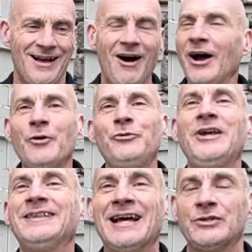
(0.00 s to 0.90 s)
I don't
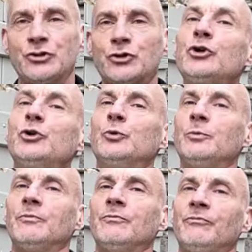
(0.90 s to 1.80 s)
think that's true.
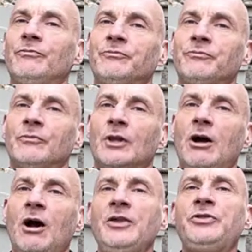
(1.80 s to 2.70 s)

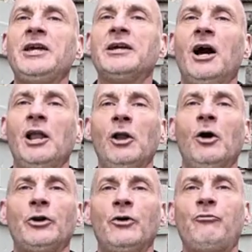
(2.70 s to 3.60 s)
I think a
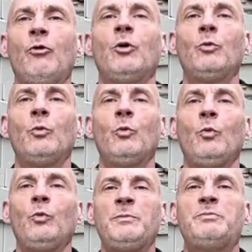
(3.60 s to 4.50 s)
lot of what
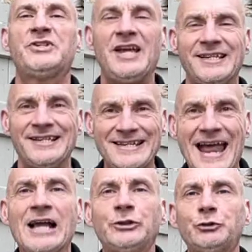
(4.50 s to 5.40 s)
we possess
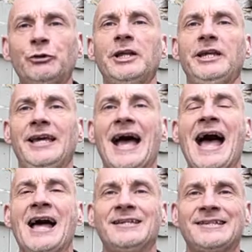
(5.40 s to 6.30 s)
naturally
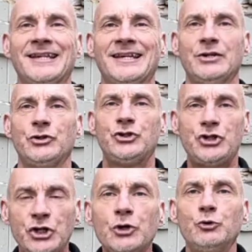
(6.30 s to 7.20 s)
as
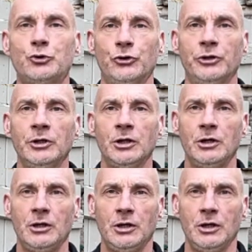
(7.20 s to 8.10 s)
children
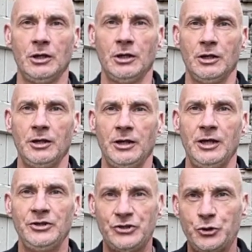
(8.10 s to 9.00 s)

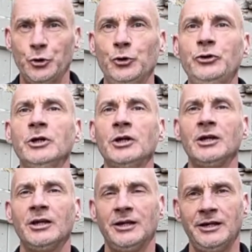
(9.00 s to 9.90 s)
is good,
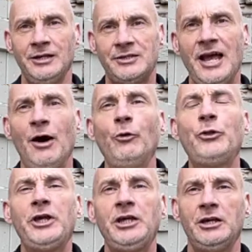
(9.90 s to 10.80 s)
it's
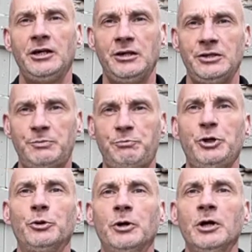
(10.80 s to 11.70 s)
healthy, it's
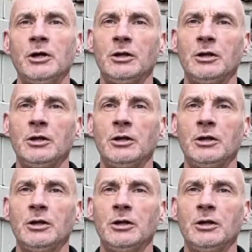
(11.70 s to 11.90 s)
pure,